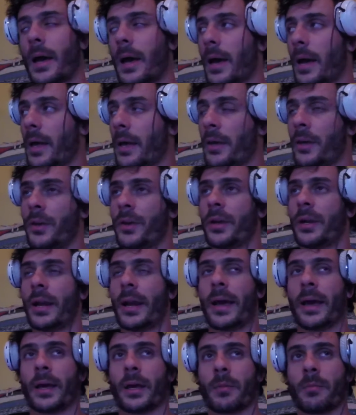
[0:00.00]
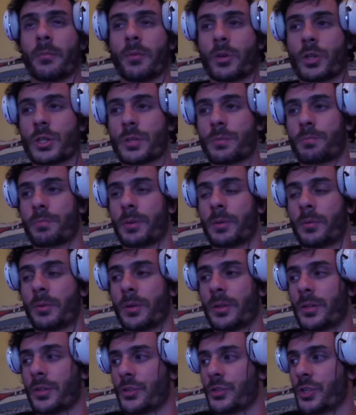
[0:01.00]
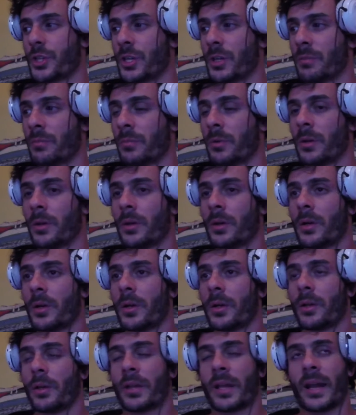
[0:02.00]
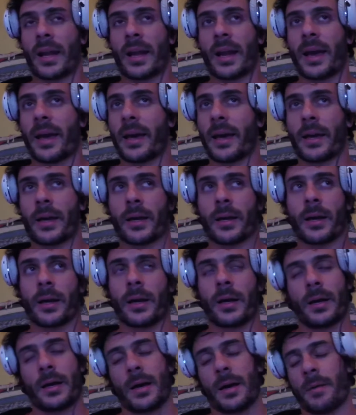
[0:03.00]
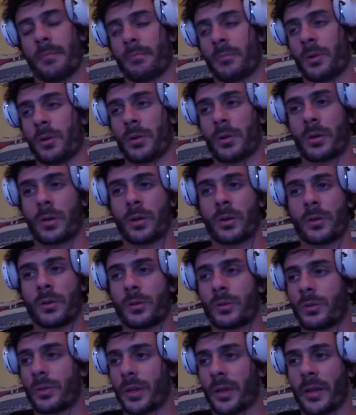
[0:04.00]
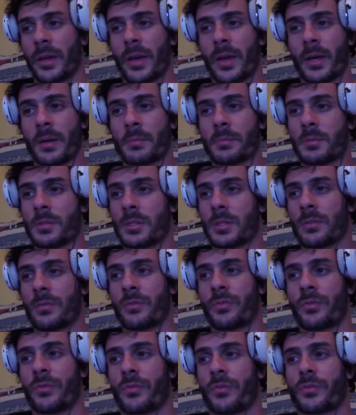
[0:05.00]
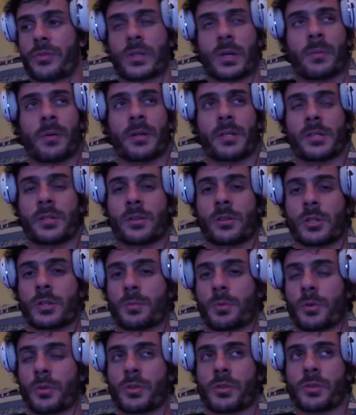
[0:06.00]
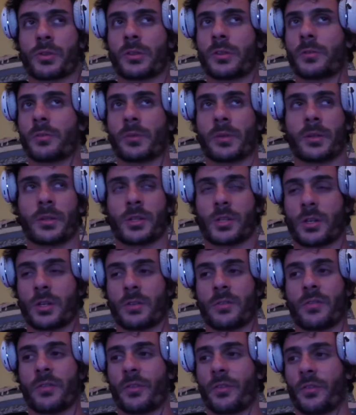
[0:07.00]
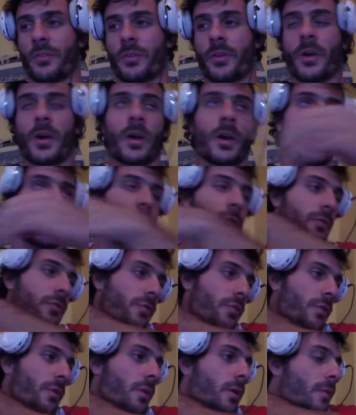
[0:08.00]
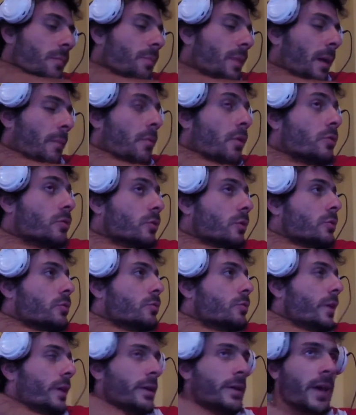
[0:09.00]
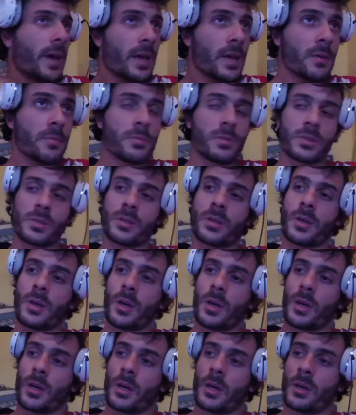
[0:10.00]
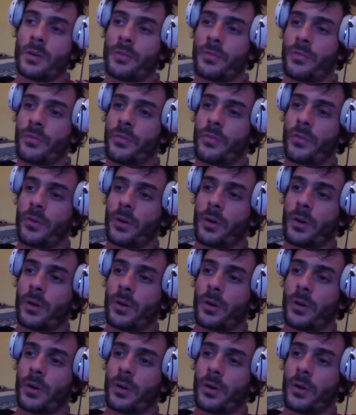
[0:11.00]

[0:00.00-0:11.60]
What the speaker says: I hear like most people at the gym, they're like, I'm not going to the games if someone is not sponsored. If I'm not going to the games, if